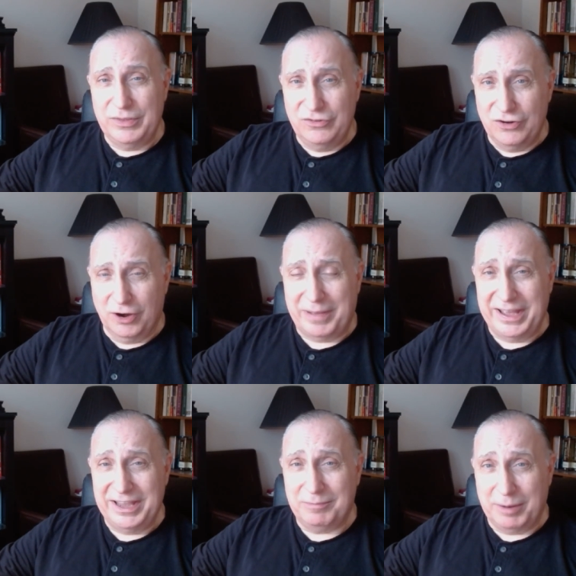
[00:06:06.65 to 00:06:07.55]

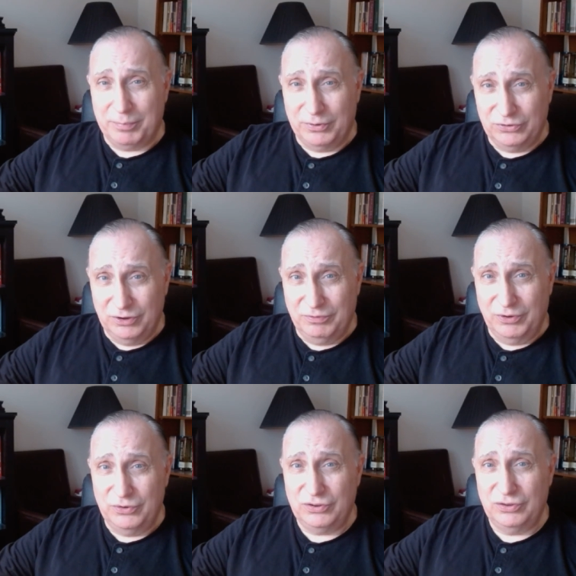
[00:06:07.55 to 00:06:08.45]
Jeremiah in my personal
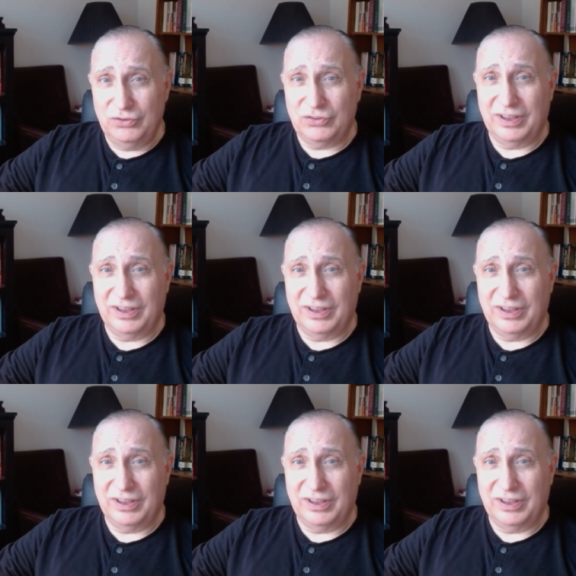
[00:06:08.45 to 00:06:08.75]
devotions.